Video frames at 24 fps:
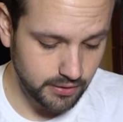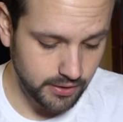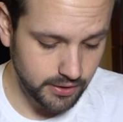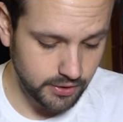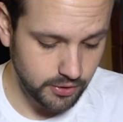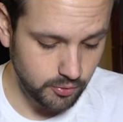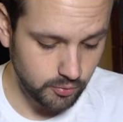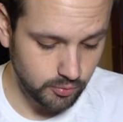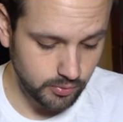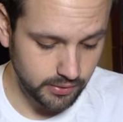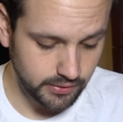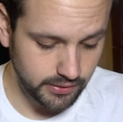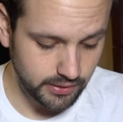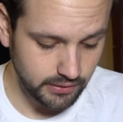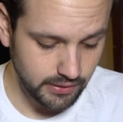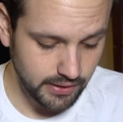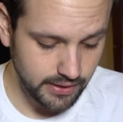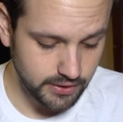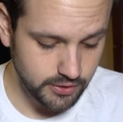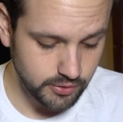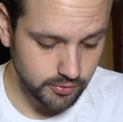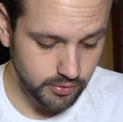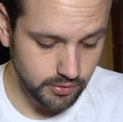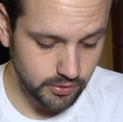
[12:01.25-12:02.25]
and you really
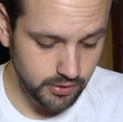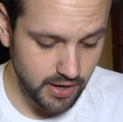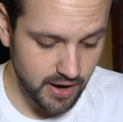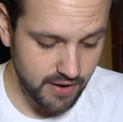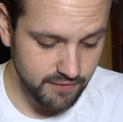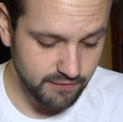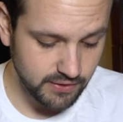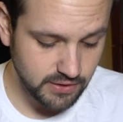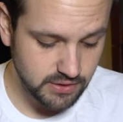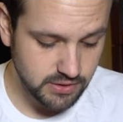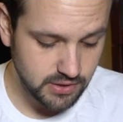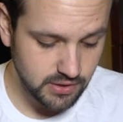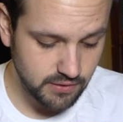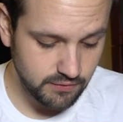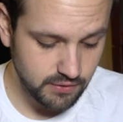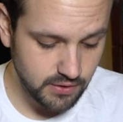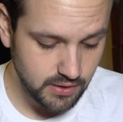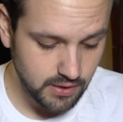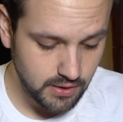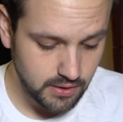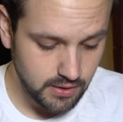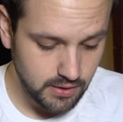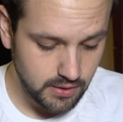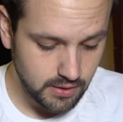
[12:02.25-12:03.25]
like doing graphic stuff,
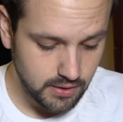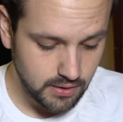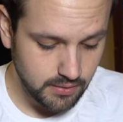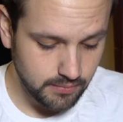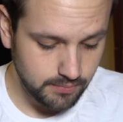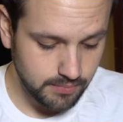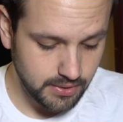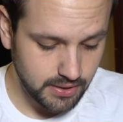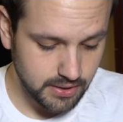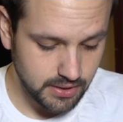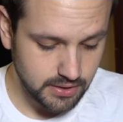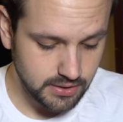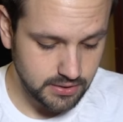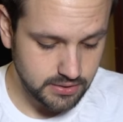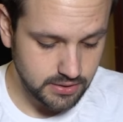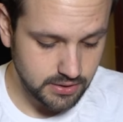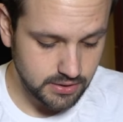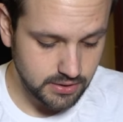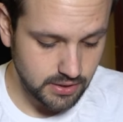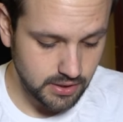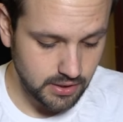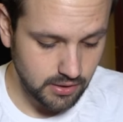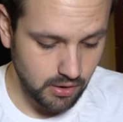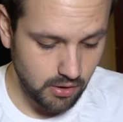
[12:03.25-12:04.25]
because
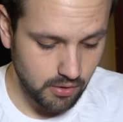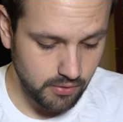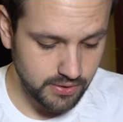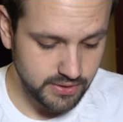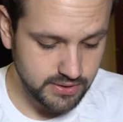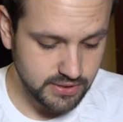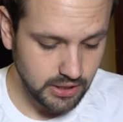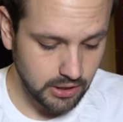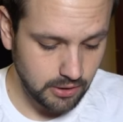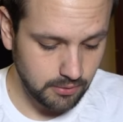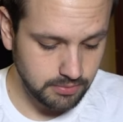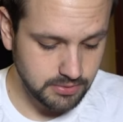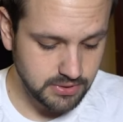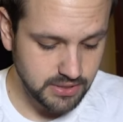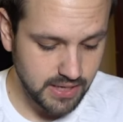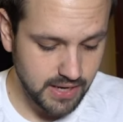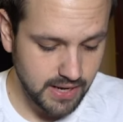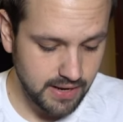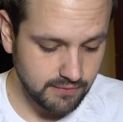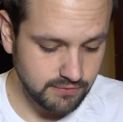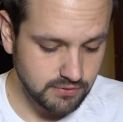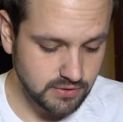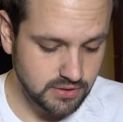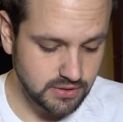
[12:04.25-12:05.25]
it always helps to
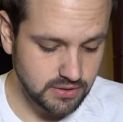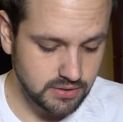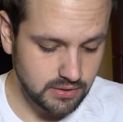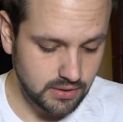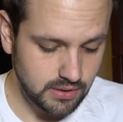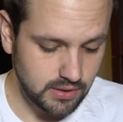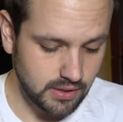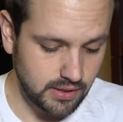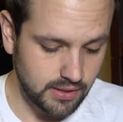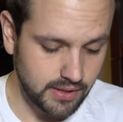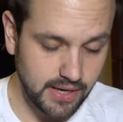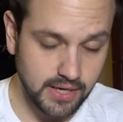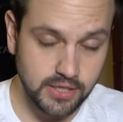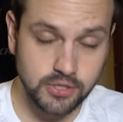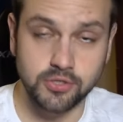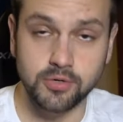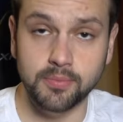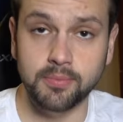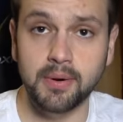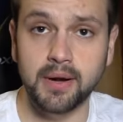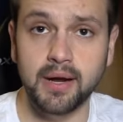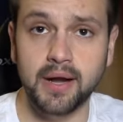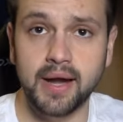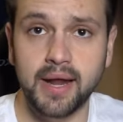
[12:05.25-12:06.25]
have an extra
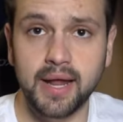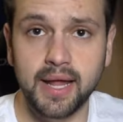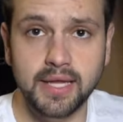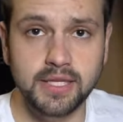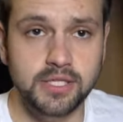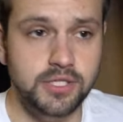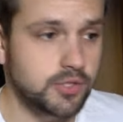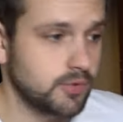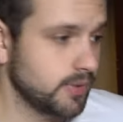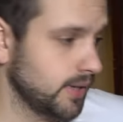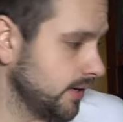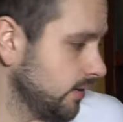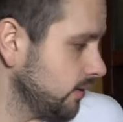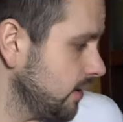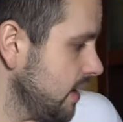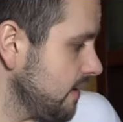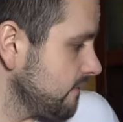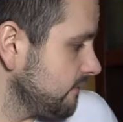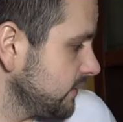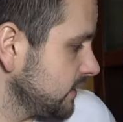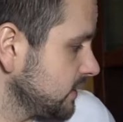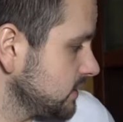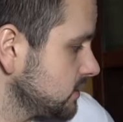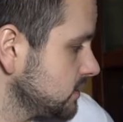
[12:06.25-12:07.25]
pair of hands doing
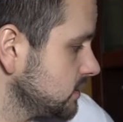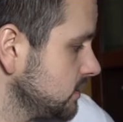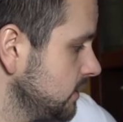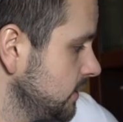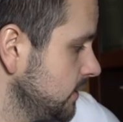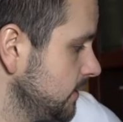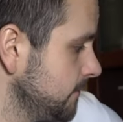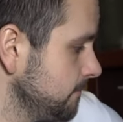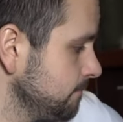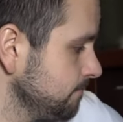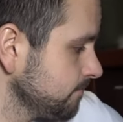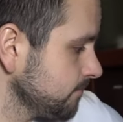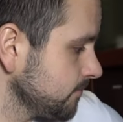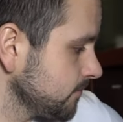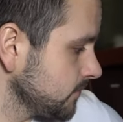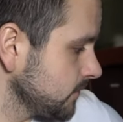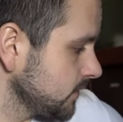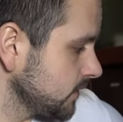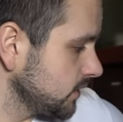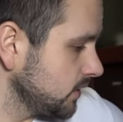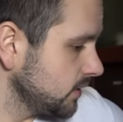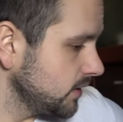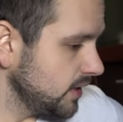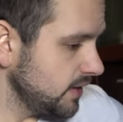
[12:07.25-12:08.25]
graphics.
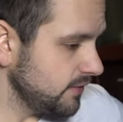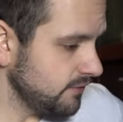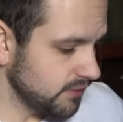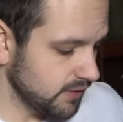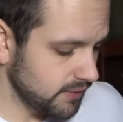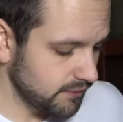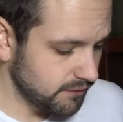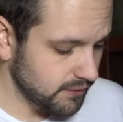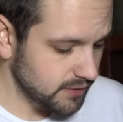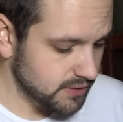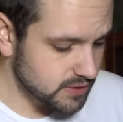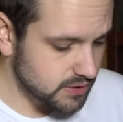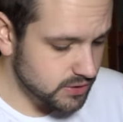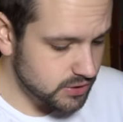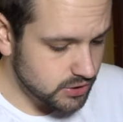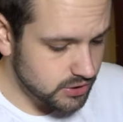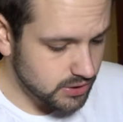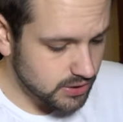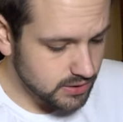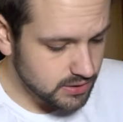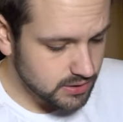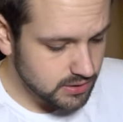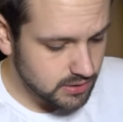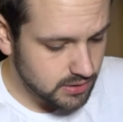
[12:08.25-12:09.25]
Even if it's
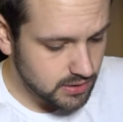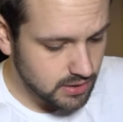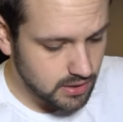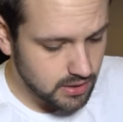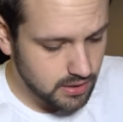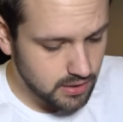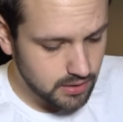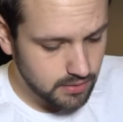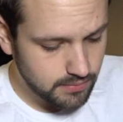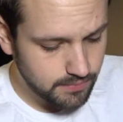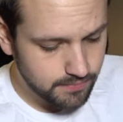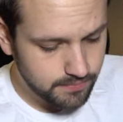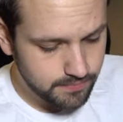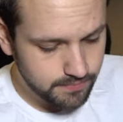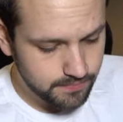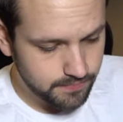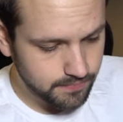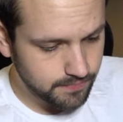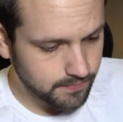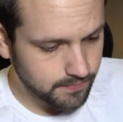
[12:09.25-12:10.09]
just in